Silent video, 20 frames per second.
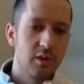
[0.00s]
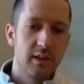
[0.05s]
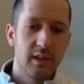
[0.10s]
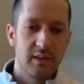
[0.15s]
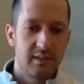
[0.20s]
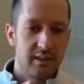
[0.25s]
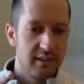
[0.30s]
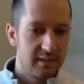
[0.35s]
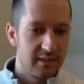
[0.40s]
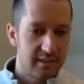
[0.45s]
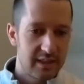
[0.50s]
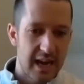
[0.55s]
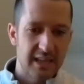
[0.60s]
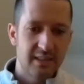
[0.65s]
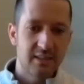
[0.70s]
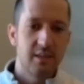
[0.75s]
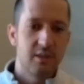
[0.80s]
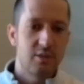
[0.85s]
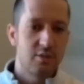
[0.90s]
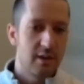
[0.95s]
distance, size
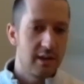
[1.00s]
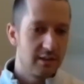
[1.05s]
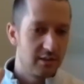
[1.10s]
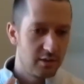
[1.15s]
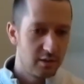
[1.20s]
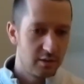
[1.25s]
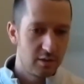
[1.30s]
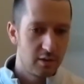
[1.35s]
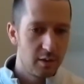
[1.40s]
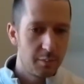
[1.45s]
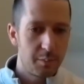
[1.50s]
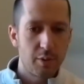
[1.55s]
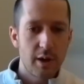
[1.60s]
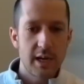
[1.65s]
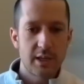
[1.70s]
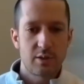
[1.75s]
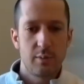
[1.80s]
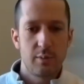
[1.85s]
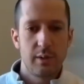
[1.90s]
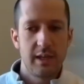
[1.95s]
of the transducer, the
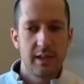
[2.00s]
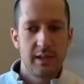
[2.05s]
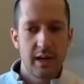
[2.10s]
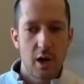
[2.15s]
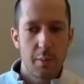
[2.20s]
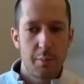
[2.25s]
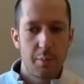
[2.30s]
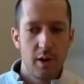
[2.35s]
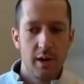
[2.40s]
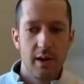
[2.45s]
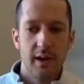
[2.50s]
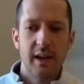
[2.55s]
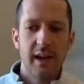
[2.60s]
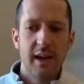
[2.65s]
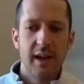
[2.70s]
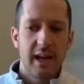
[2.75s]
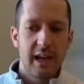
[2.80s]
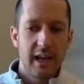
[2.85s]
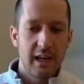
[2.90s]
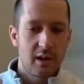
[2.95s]
pressure we need to output,
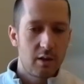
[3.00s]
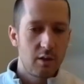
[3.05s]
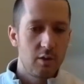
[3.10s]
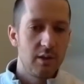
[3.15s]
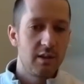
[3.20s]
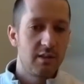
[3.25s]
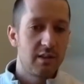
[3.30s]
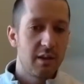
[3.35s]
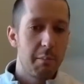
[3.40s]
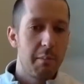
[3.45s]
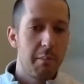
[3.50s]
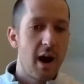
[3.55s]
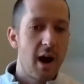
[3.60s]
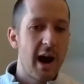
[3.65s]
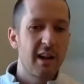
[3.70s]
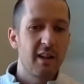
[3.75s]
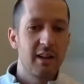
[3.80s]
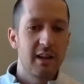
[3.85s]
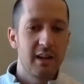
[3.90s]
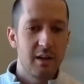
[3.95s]
included some
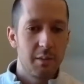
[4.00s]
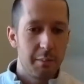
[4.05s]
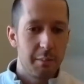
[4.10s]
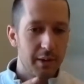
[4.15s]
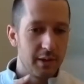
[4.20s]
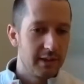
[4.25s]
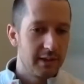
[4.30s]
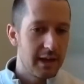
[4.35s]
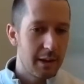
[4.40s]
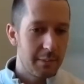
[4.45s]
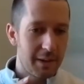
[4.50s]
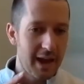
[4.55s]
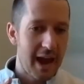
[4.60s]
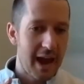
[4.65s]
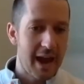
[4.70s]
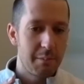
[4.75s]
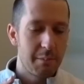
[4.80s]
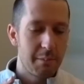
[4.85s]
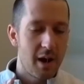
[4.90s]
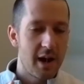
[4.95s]
modeling and building up
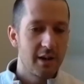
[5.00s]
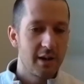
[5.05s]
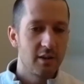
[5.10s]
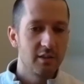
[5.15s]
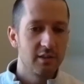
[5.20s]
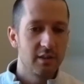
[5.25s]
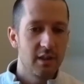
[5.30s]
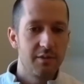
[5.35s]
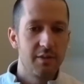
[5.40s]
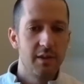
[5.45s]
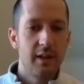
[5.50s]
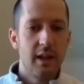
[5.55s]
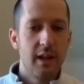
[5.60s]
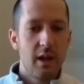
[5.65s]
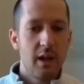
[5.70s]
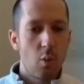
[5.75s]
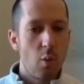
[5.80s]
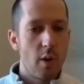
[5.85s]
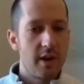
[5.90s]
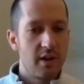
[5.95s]
CAD models of
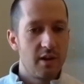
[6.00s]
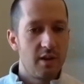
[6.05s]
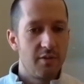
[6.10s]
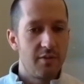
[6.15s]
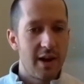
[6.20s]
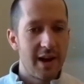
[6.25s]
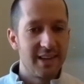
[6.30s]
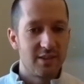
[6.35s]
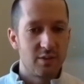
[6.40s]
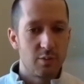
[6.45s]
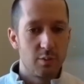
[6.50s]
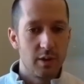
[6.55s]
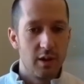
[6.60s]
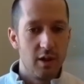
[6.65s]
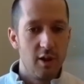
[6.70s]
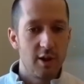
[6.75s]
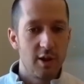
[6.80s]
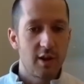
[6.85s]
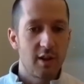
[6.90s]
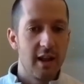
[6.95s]
what a device would
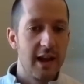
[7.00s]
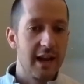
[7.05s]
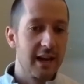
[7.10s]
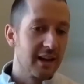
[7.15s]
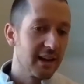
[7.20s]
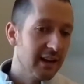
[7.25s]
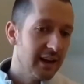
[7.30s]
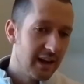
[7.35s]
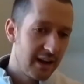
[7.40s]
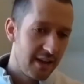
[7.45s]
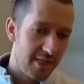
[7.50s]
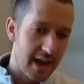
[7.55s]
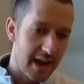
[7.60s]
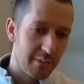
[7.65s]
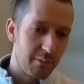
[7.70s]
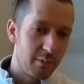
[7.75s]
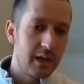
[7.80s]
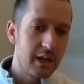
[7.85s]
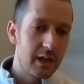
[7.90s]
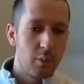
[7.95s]
look like. Then
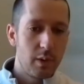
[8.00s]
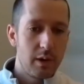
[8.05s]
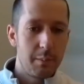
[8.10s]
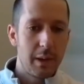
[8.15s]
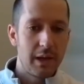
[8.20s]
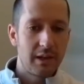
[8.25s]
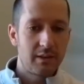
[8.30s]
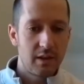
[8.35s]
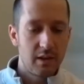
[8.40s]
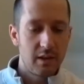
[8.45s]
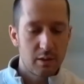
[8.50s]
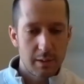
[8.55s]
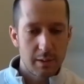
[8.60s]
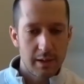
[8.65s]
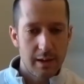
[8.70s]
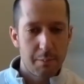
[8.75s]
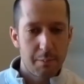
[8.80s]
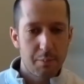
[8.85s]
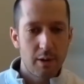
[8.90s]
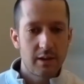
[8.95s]
we basically
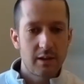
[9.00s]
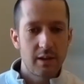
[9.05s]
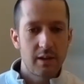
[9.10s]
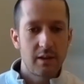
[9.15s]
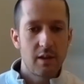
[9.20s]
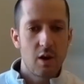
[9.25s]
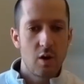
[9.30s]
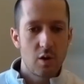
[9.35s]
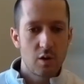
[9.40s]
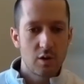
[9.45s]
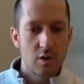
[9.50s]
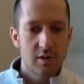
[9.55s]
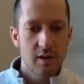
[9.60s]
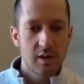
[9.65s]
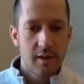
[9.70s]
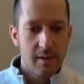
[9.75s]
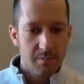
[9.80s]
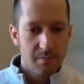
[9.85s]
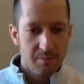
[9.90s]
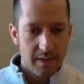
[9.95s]
3D printed those
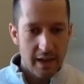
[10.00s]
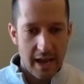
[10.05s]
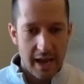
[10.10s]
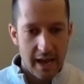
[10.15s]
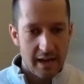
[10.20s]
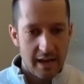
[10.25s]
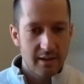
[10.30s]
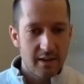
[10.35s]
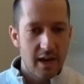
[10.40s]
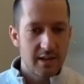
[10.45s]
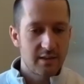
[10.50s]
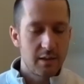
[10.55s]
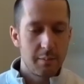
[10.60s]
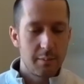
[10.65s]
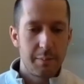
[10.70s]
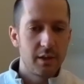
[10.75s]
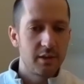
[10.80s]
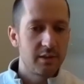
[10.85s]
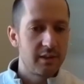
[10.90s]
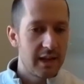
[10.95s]
and custom
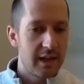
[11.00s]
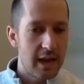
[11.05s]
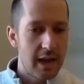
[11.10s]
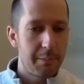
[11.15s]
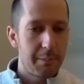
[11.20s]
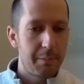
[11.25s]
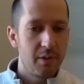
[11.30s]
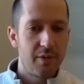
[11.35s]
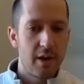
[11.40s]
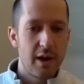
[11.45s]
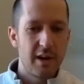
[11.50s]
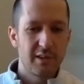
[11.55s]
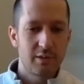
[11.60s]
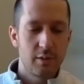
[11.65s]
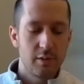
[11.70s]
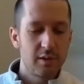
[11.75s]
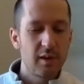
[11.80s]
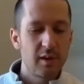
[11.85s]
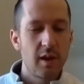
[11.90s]
built the amplifier. So